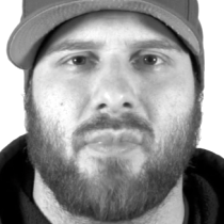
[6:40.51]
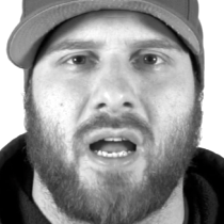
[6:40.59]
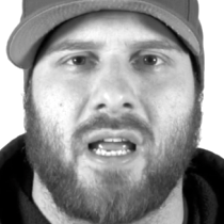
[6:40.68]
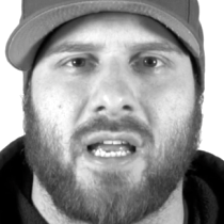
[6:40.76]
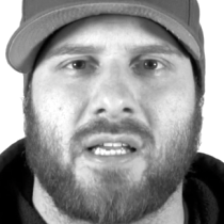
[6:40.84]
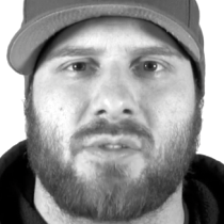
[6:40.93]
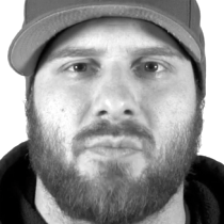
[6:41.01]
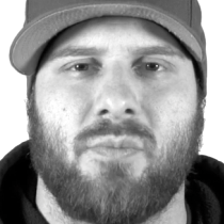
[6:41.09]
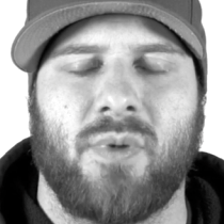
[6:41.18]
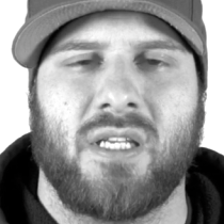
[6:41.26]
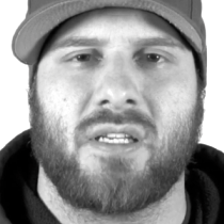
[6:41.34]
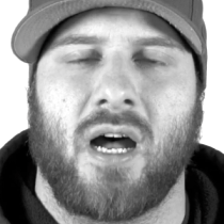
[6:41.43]
I guess,
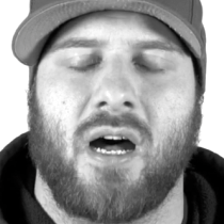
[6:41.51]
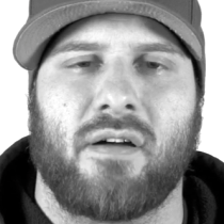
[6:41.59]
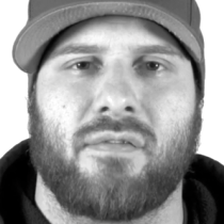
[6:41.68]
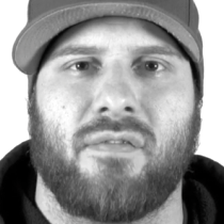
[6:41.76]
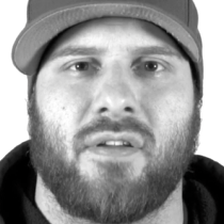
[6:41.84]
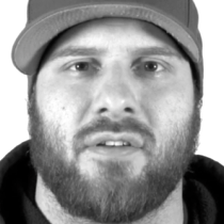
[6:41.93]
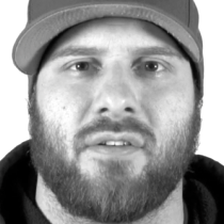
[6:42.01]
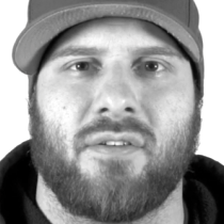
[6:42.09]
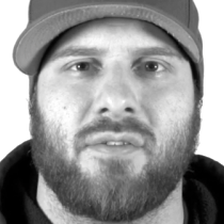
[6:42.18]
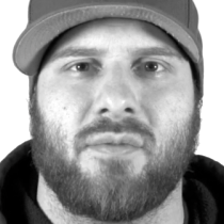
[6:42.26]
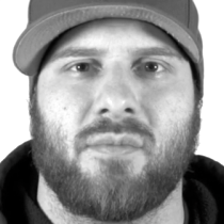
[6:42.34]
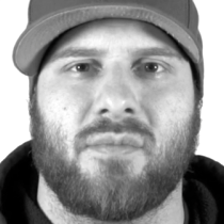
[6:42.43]
be tough
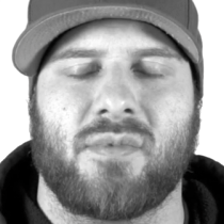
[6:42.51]
and